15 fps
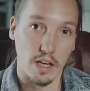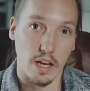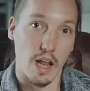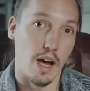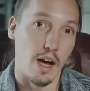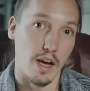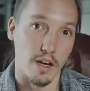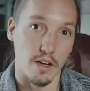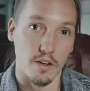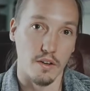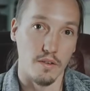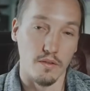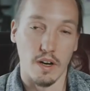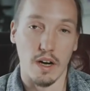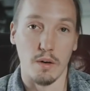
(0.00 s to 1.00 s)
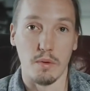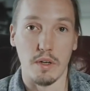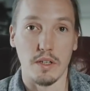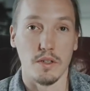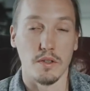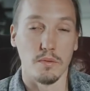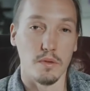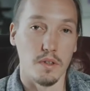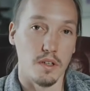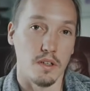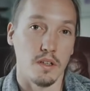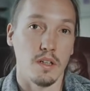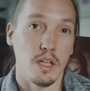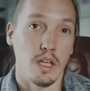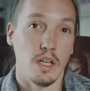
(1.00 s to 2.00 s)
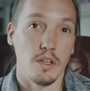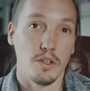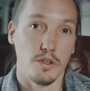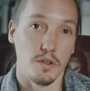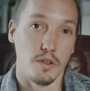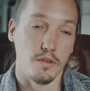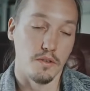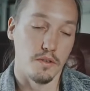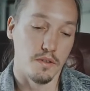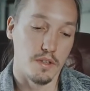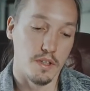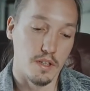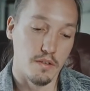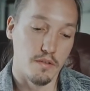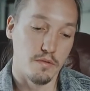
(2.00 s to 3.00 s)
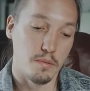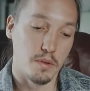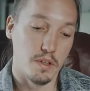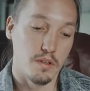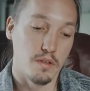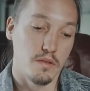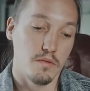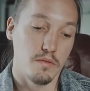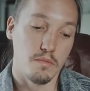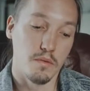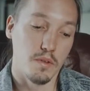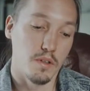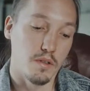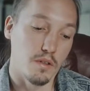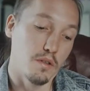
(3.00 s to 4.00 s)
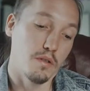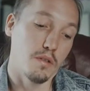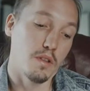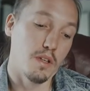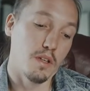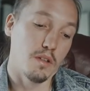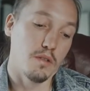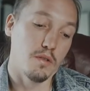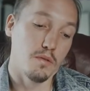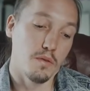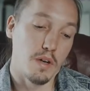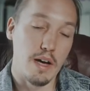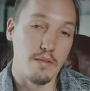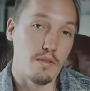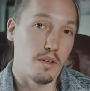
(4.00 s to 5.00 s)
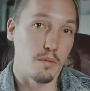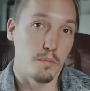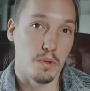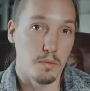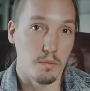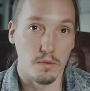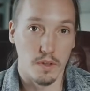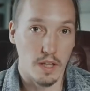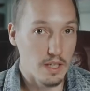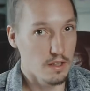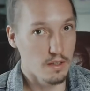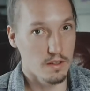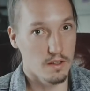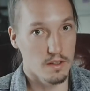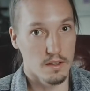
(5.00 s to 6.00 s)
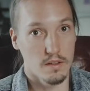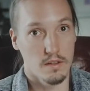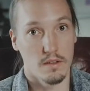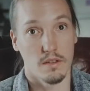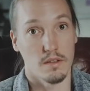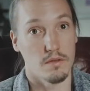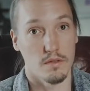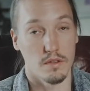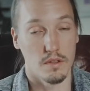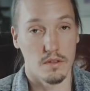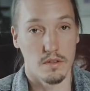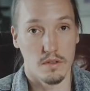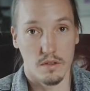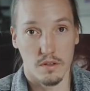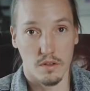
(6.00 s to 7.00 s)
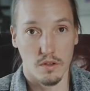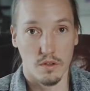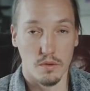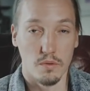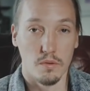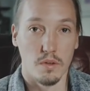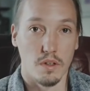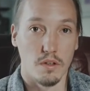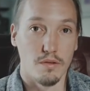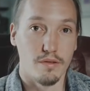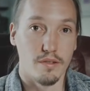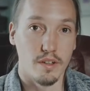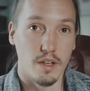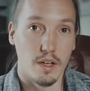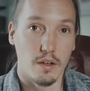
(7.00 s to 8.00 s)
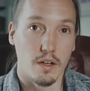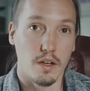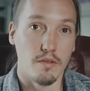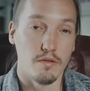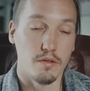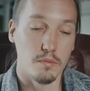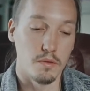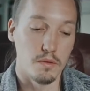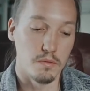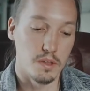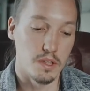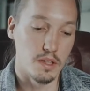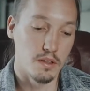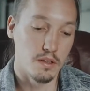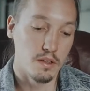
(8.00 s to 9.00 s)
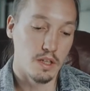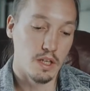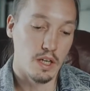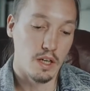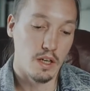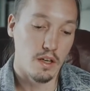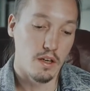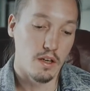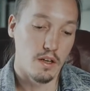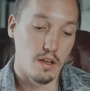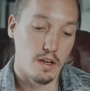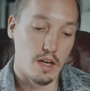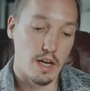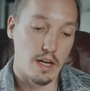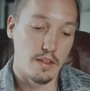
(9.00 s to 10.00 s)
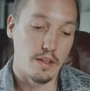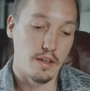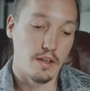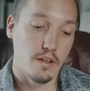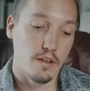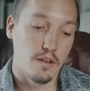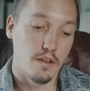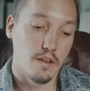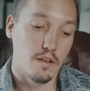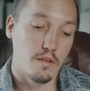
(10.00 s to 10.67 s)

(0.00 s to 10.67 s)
the line of how much you want to show yourself. But it's a good thing to have other people edit it if it's you and you feel uncomfortable with it. I think